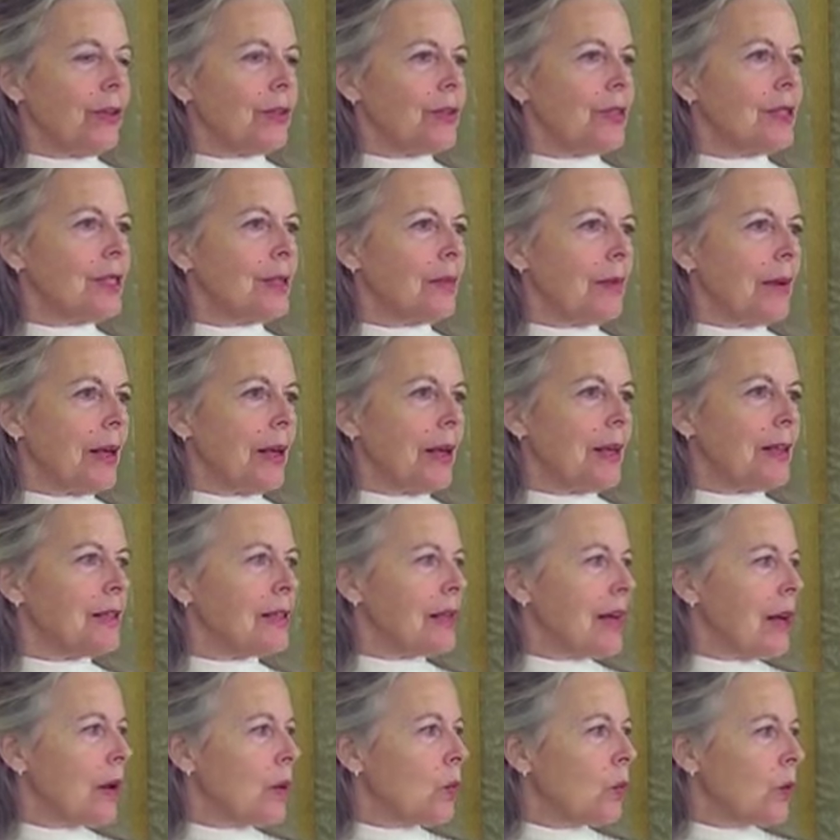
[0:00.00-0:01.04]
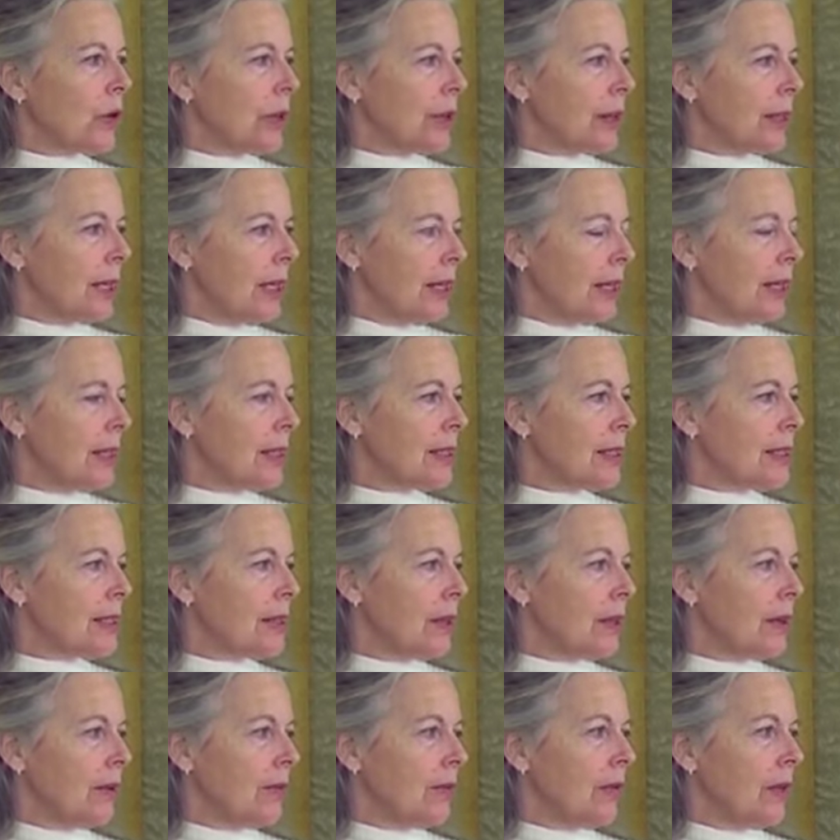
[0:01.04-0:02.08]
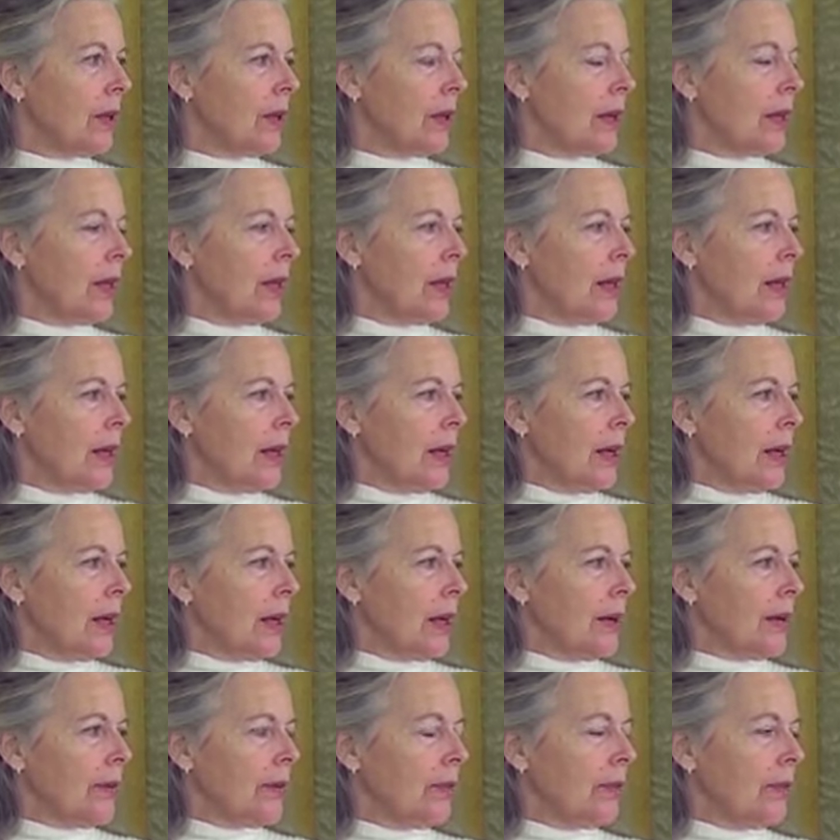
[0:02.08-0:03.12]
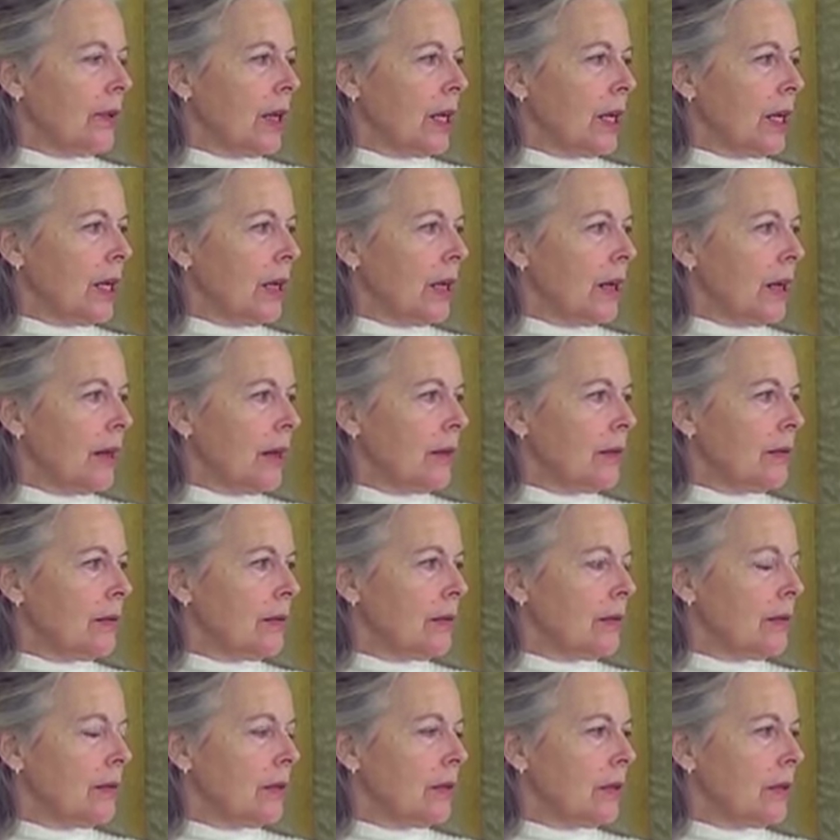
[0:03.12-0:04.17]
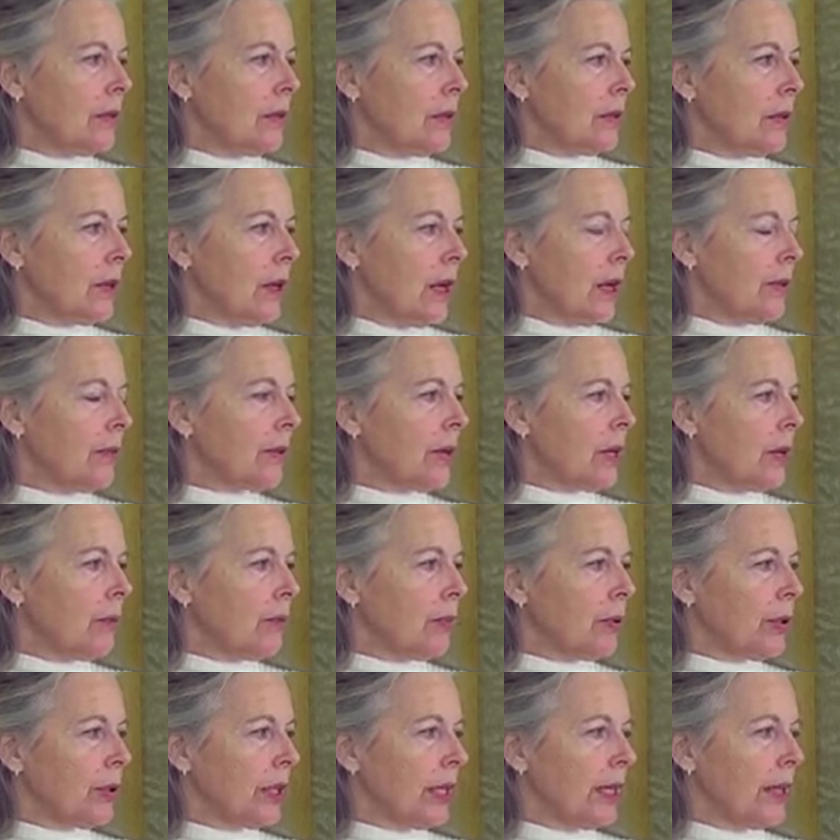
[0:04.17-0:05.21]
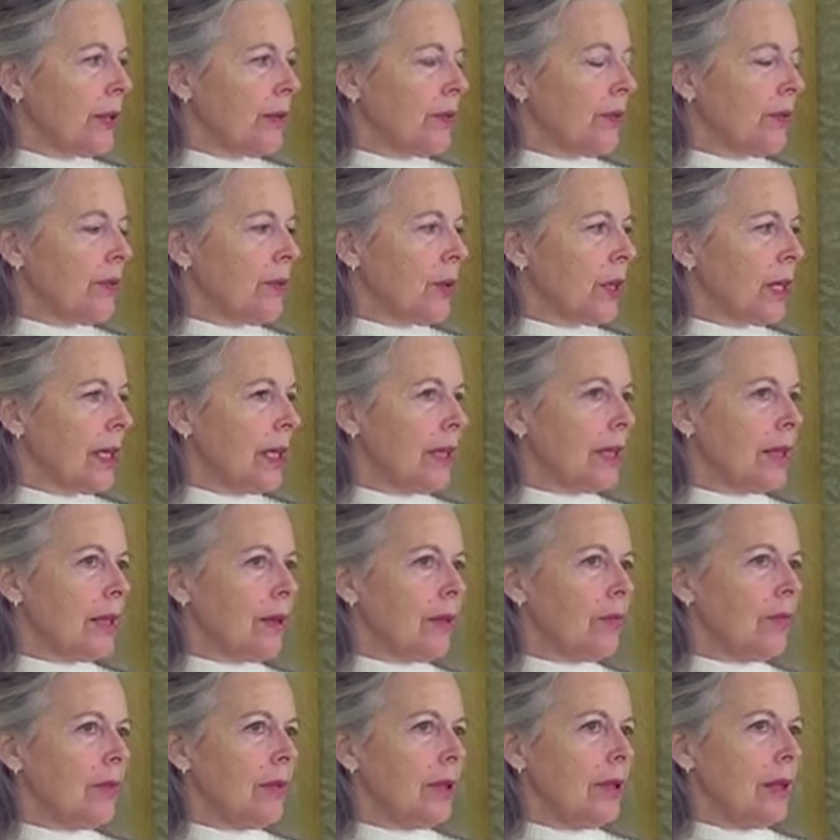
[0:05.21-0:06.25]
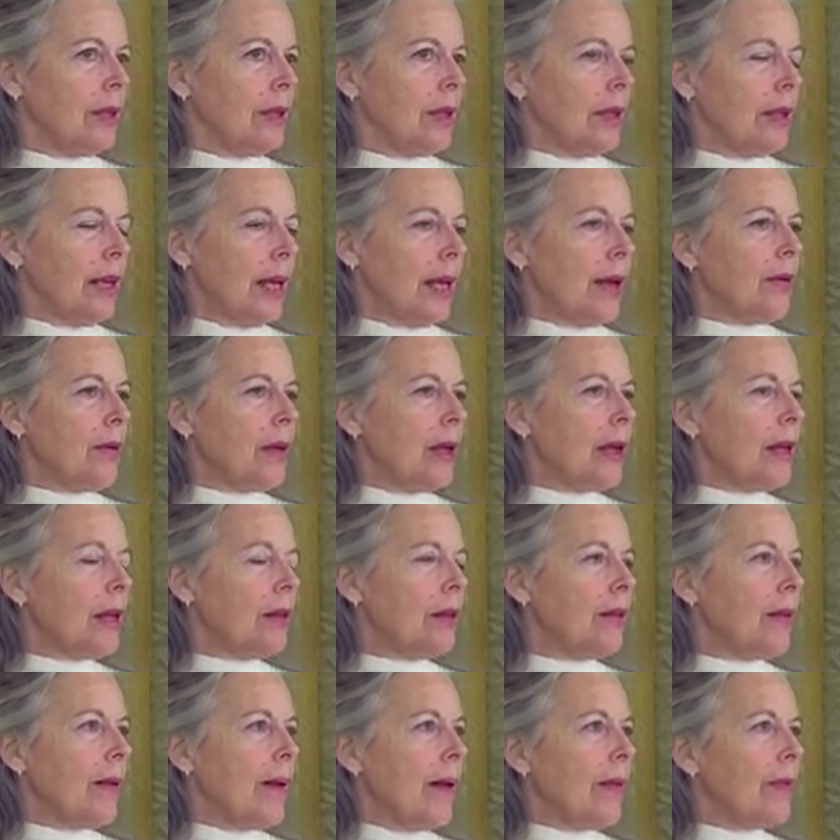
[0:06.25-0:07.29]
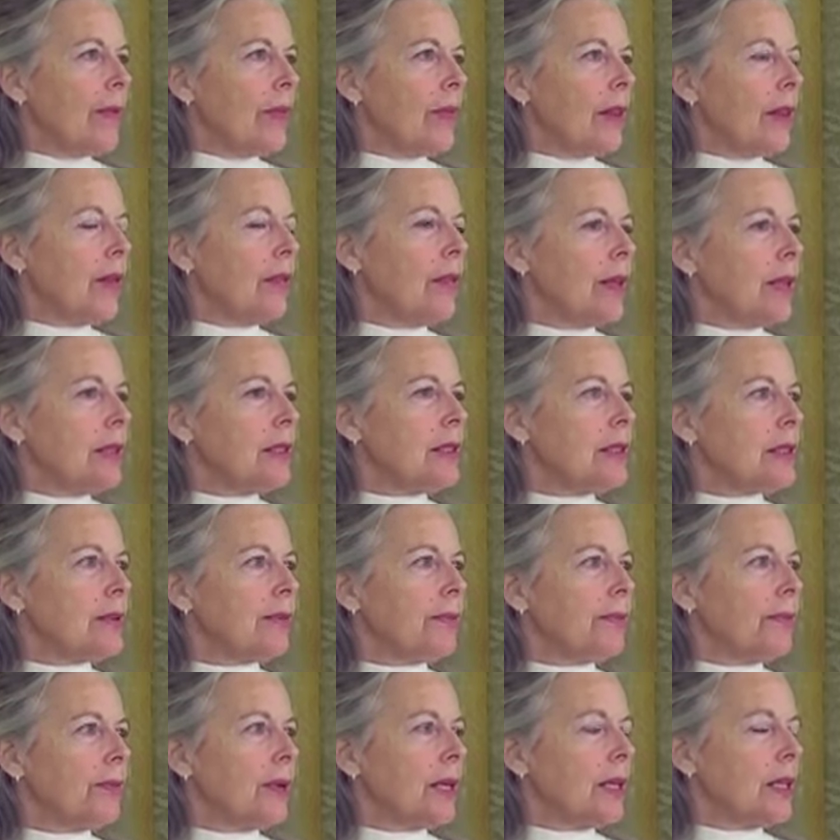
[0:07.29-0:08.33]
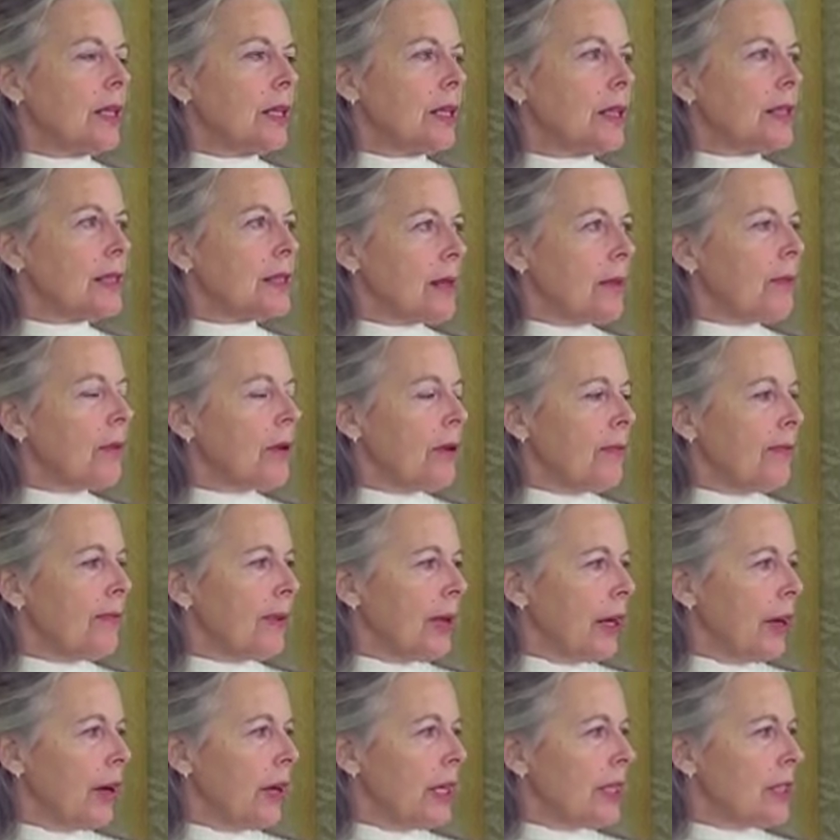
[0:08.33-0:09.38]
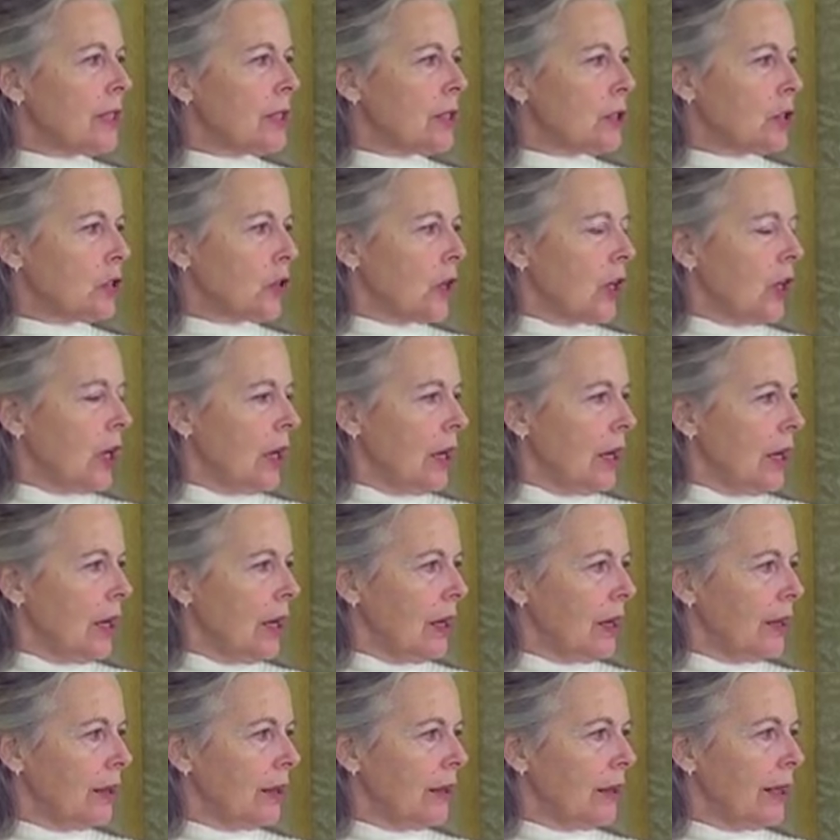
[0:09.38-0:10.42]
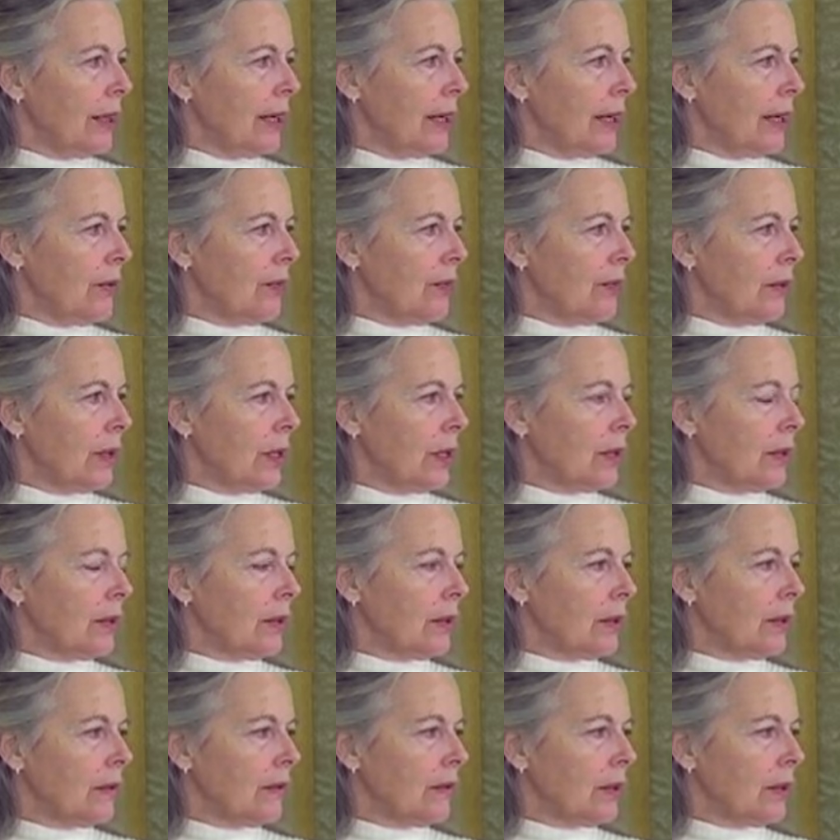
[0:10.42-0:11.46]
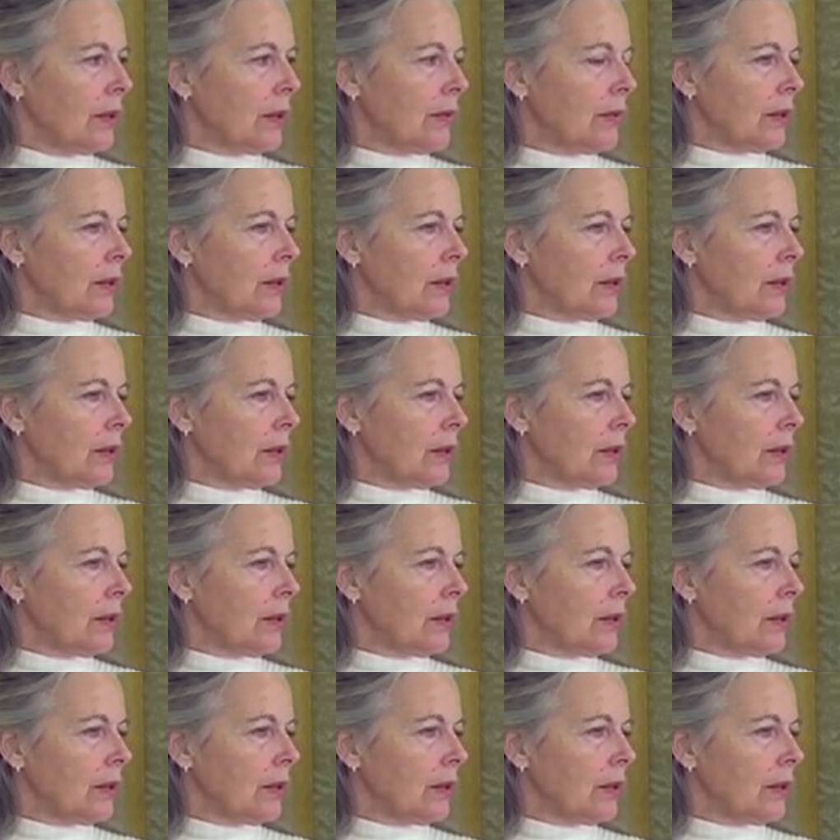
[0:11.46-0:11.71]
pure space, unworthiness of, of complete freedom. And these feelings can be very strong. They can feel